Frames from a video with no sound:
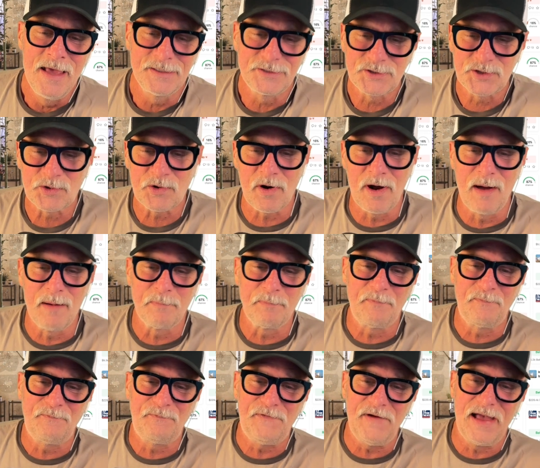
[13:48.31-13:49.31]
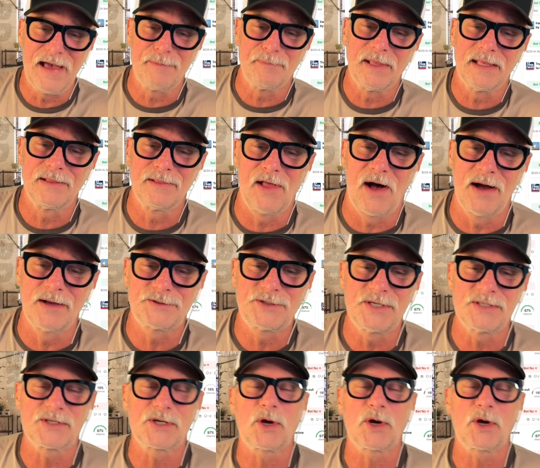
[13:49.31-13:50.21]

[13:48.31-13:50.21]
Trump family launches